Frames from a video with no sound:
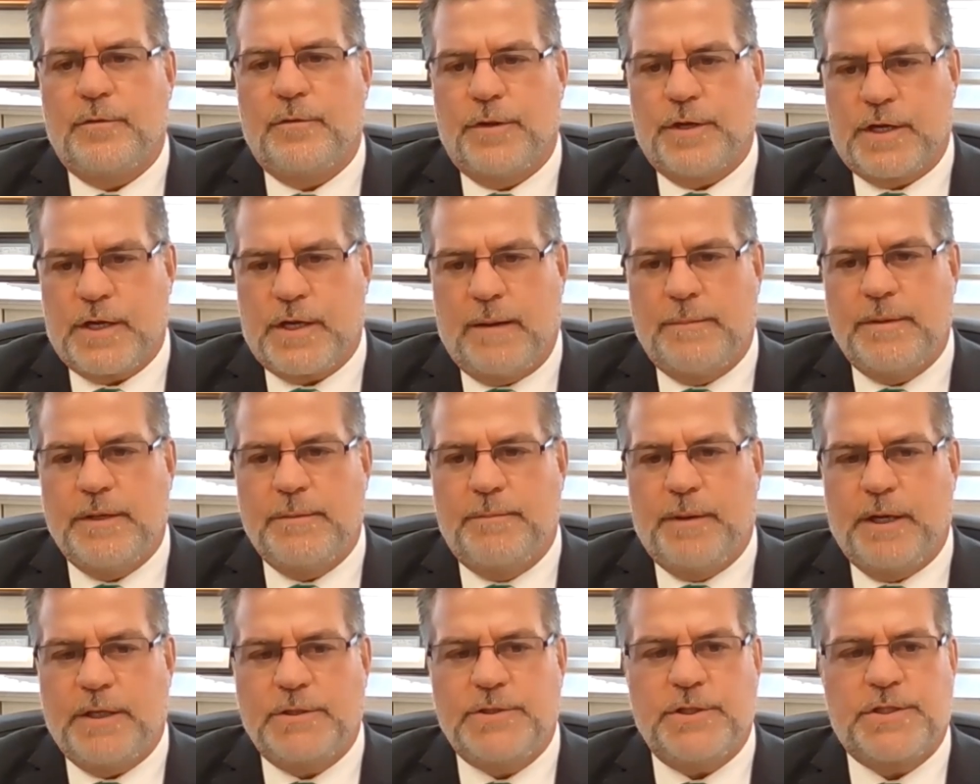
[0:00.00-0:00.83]
For the
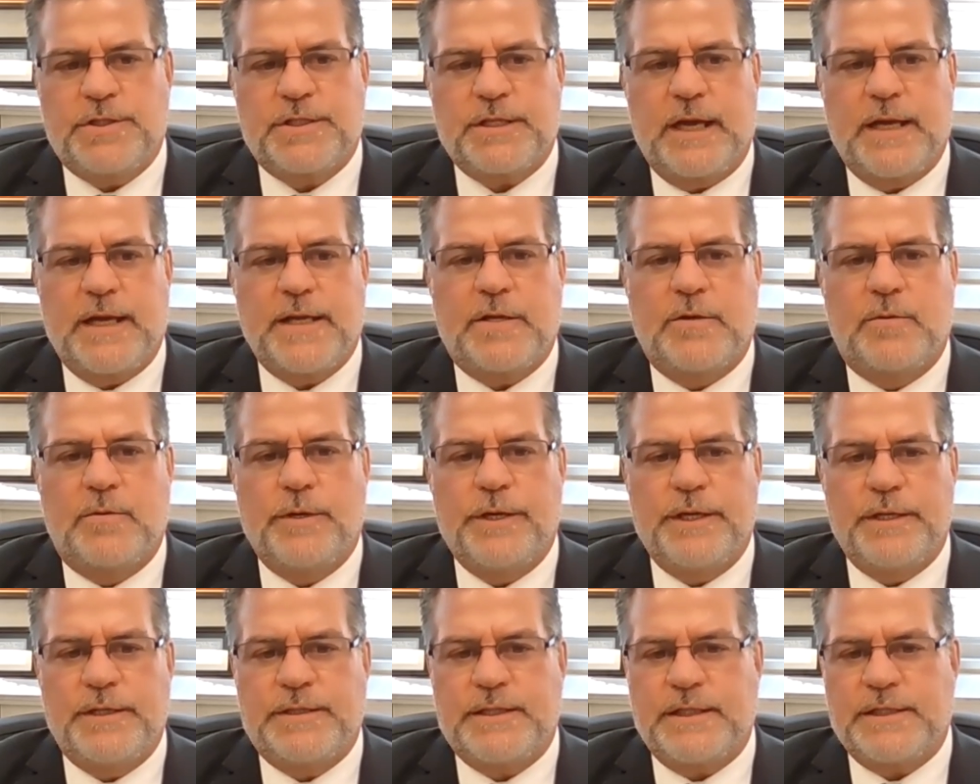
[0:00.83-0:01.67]
coming budget cycle,
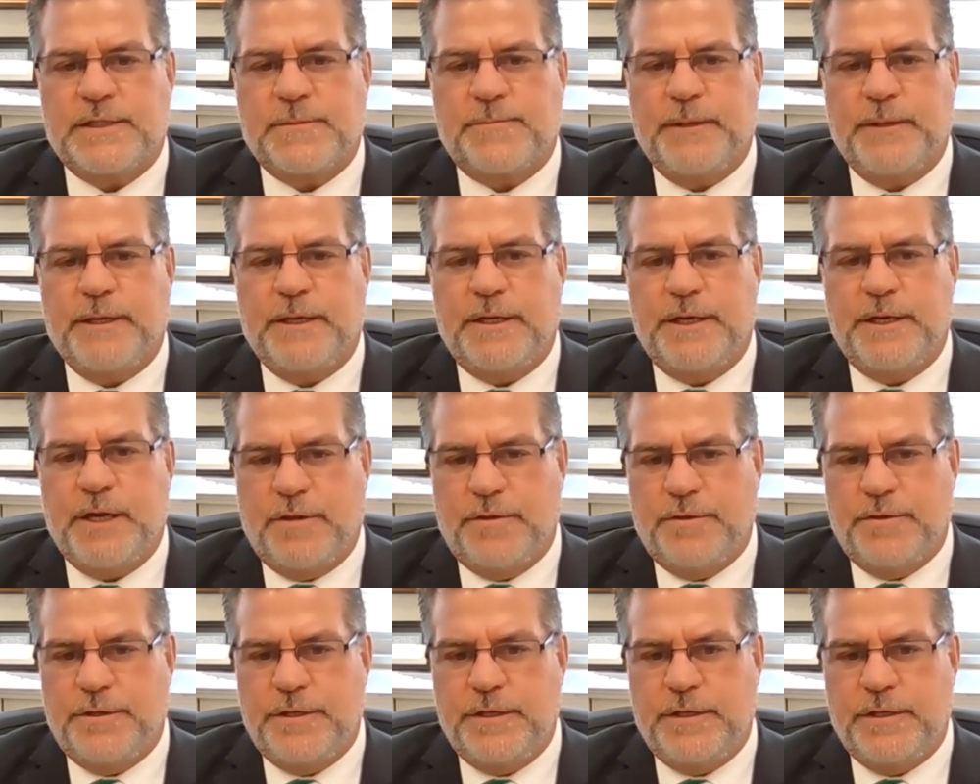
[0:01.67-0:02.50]
we anticipate
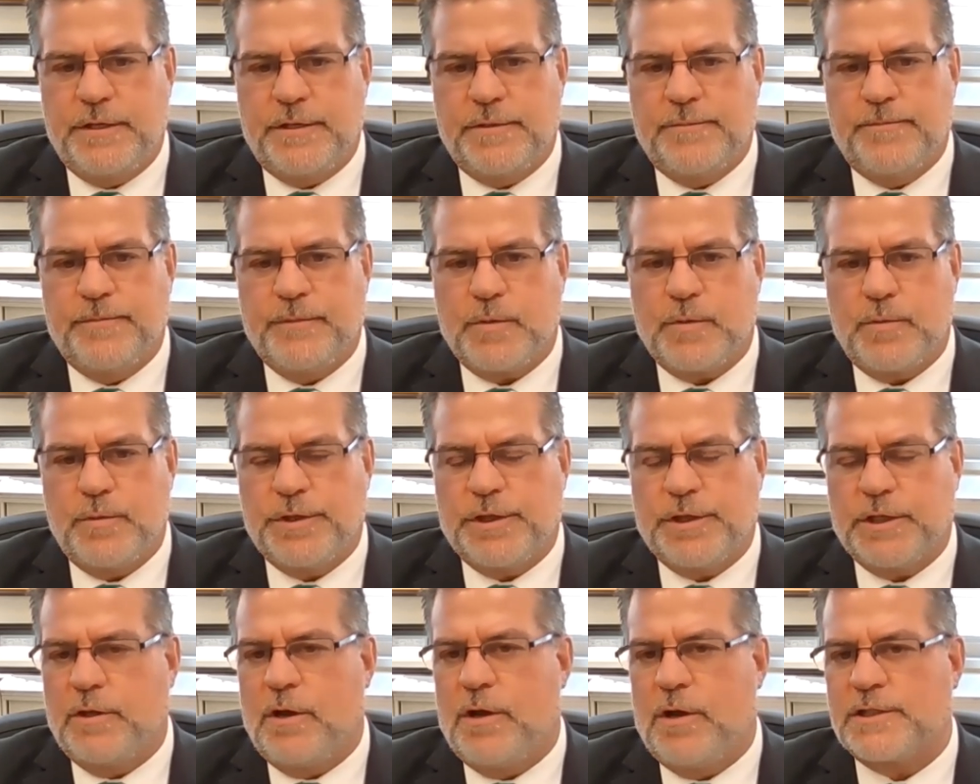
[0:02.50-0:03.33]
another year
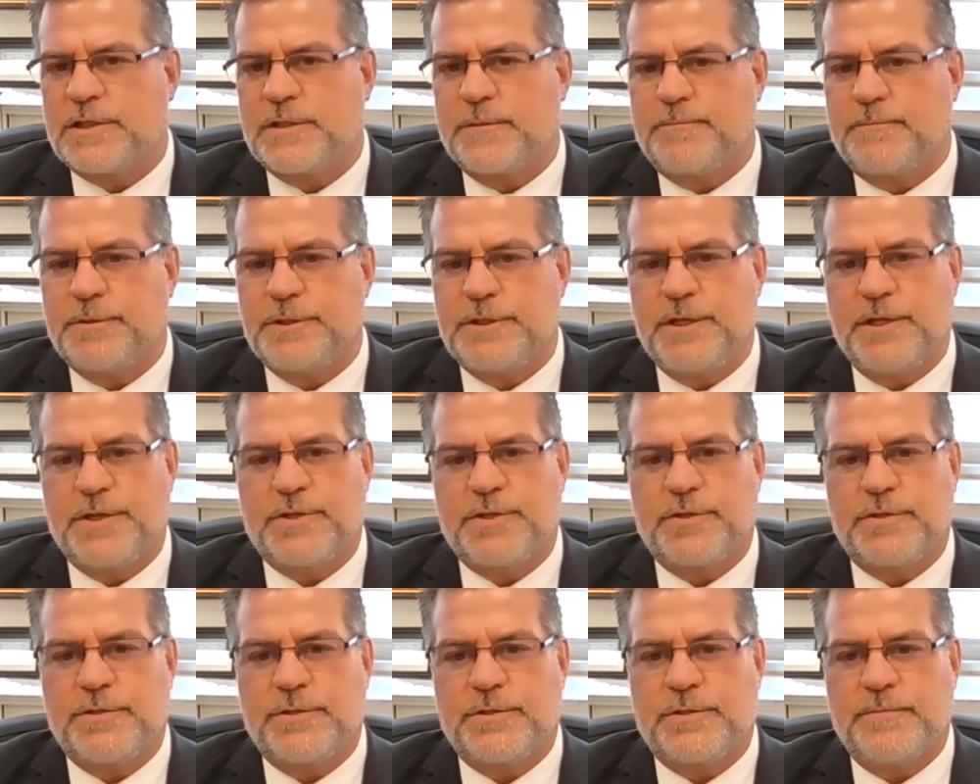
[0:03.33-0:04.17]
with the loss of
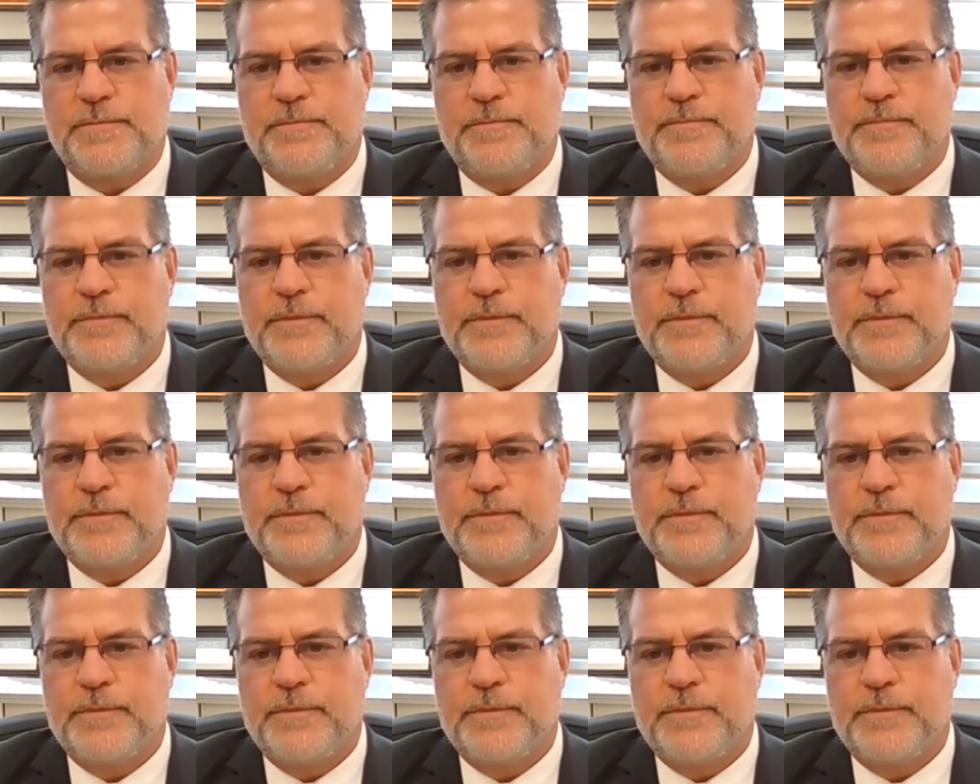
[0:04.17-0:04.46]
positions.